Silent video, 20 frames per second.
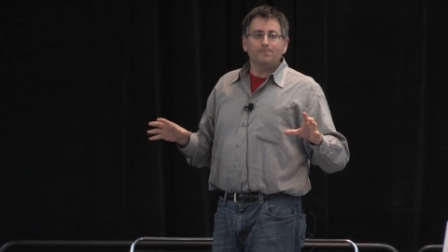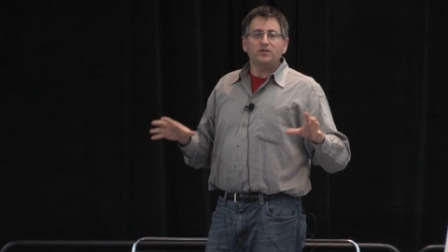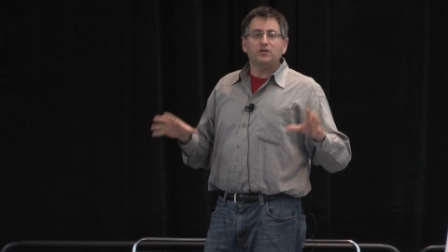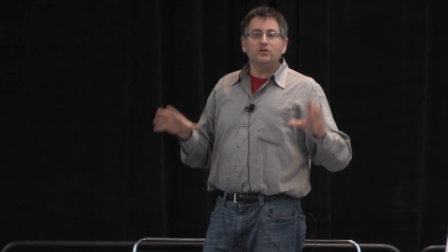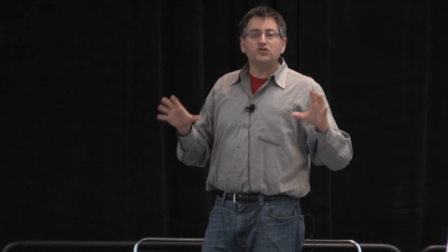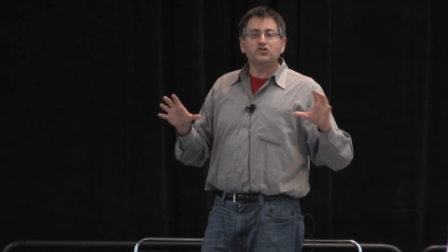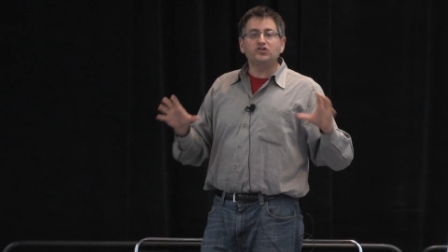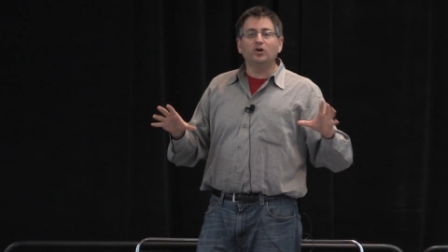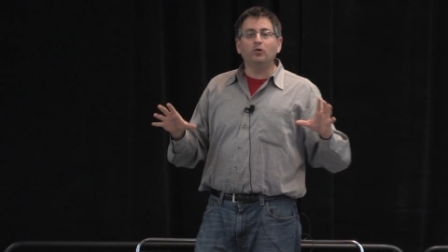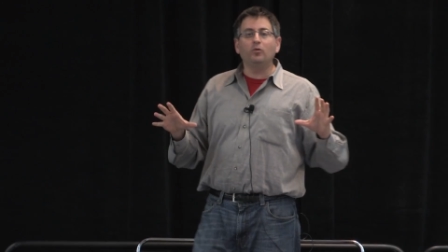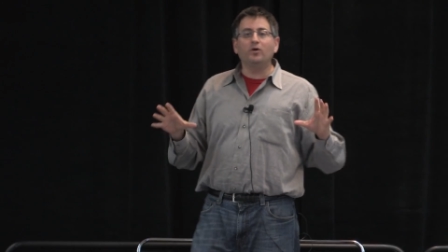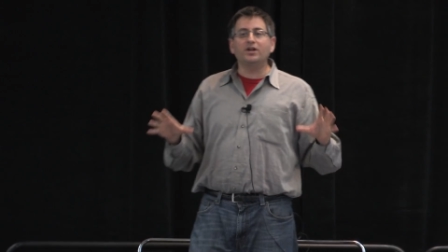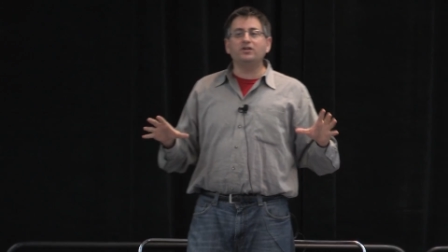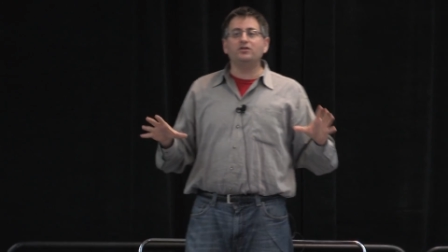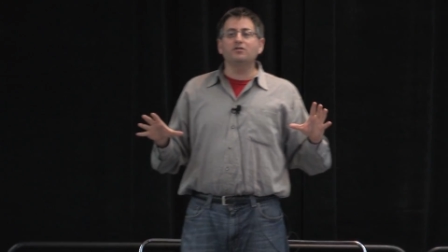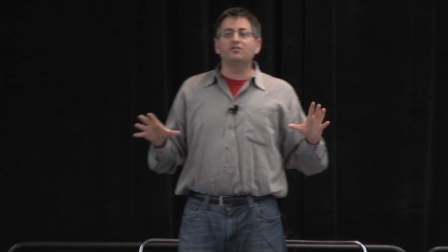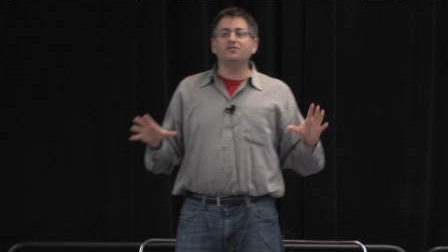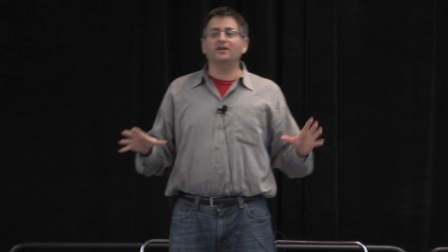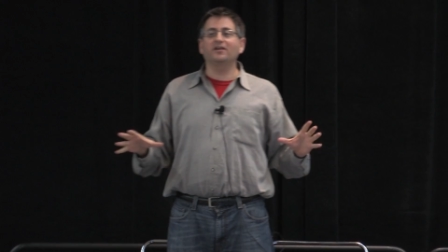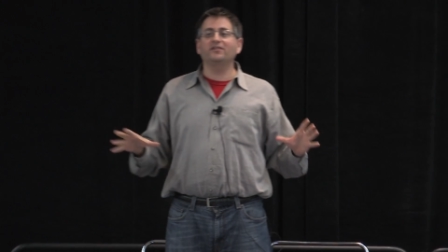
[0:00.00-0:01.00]
You still want to
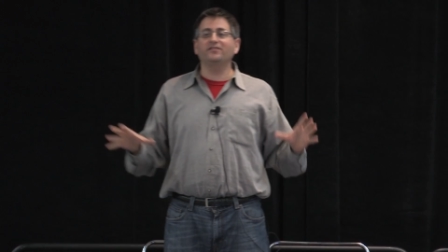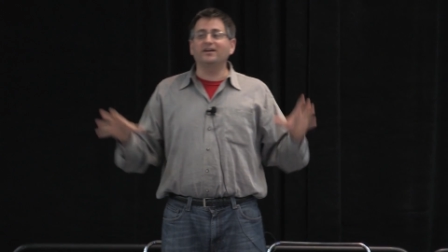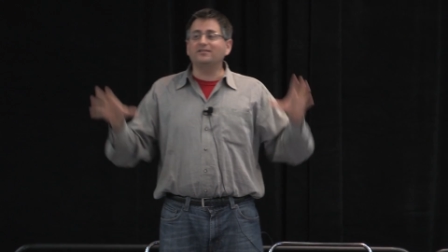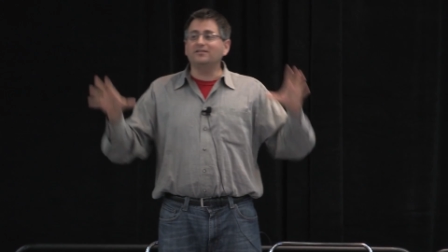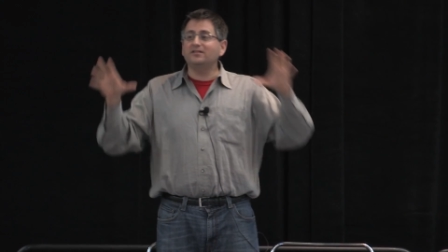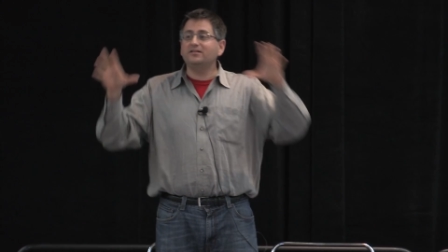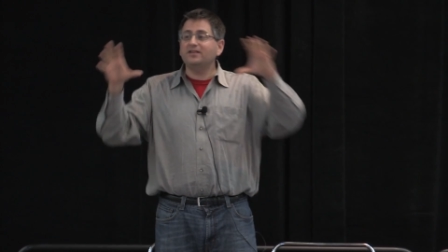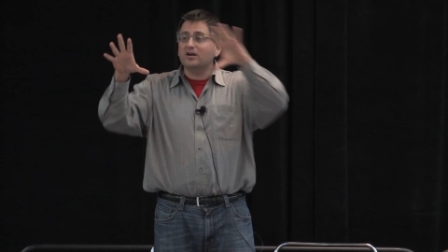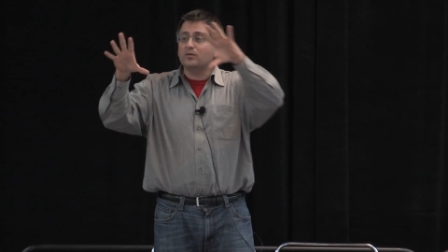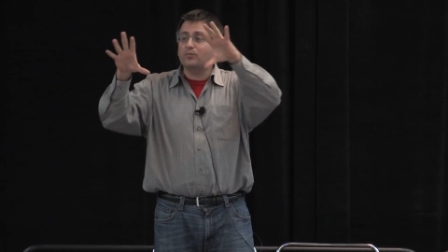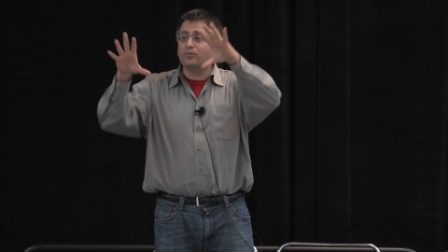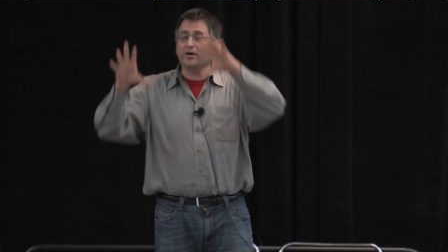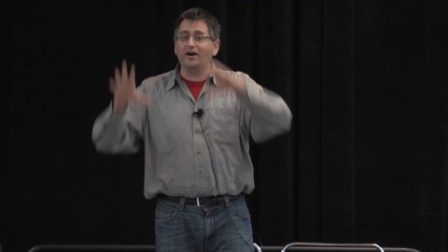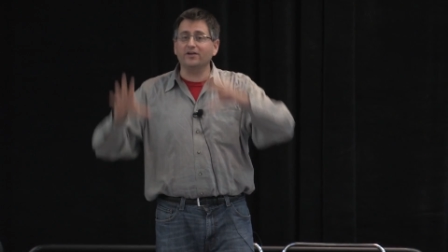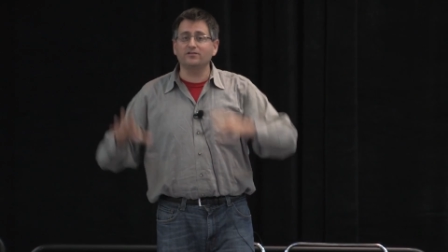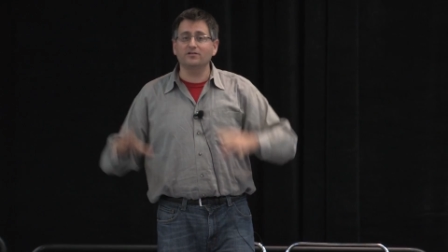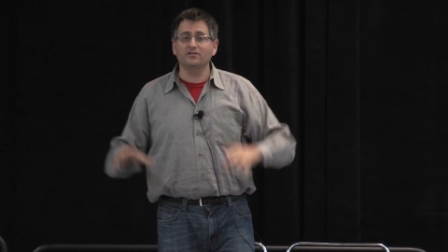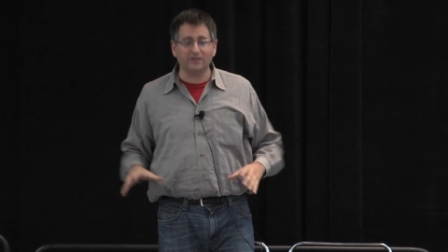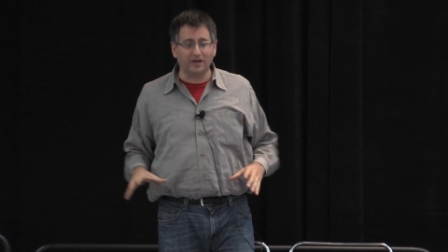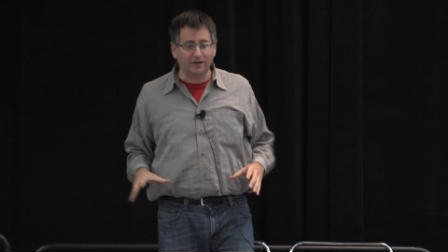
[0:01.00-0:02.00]
do things like detect
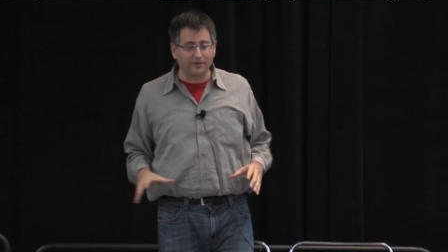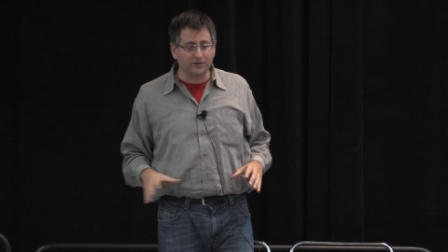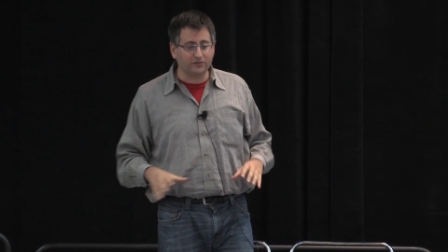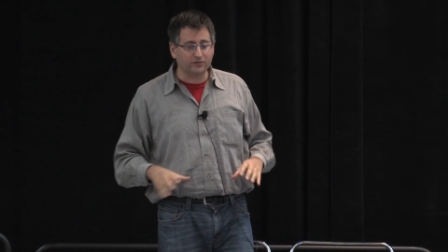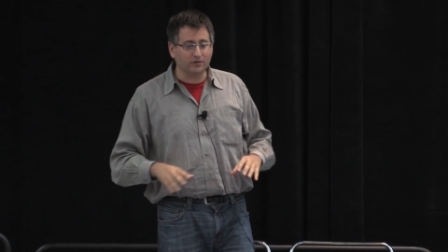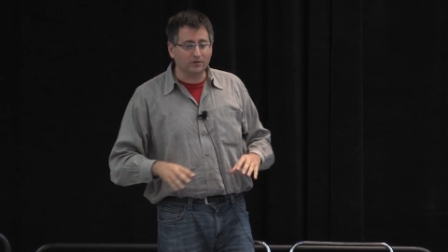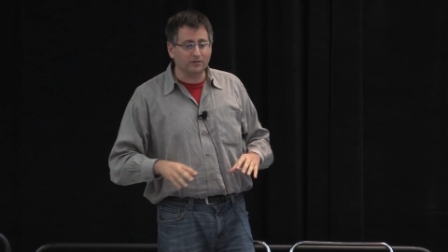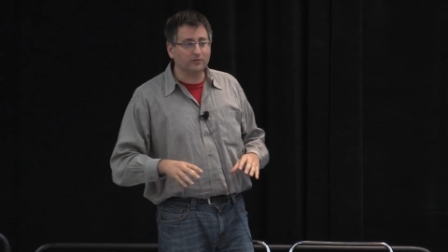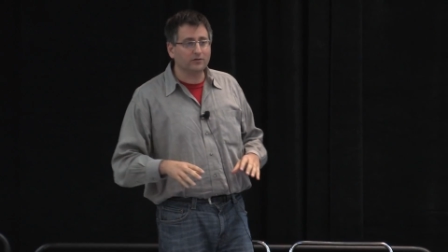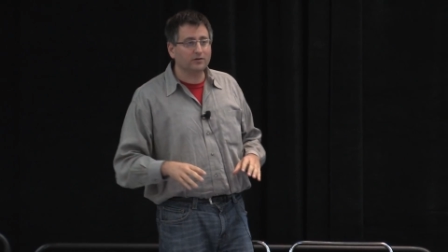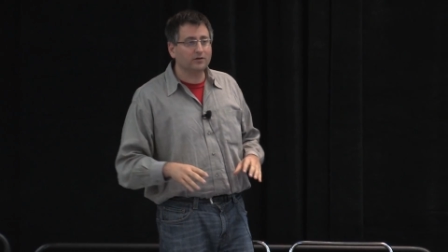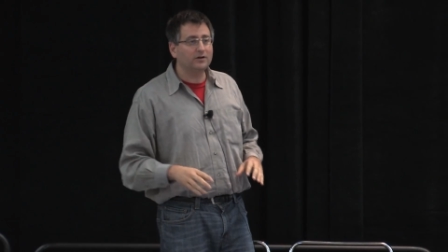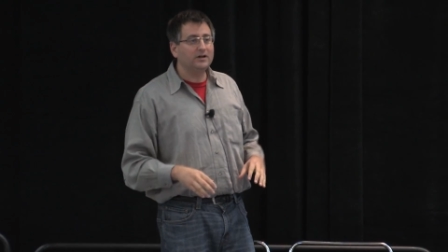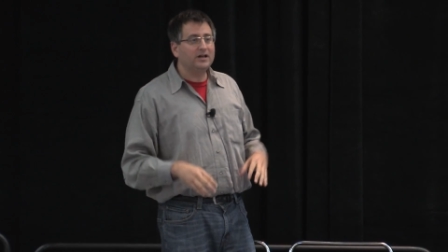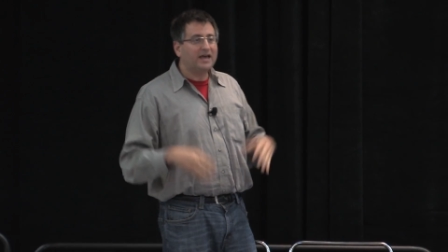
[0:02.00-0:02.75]
presence on the server,